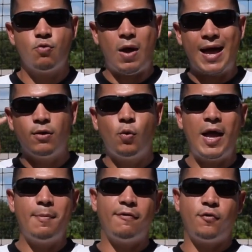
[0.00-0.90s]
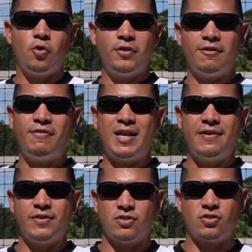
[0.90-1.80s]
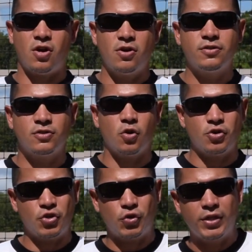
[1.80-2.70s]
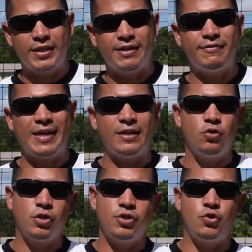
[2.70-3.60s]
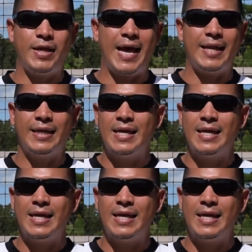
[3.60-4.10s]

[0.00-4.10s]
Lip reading: Right away before the event even starts or during the event, you can do that.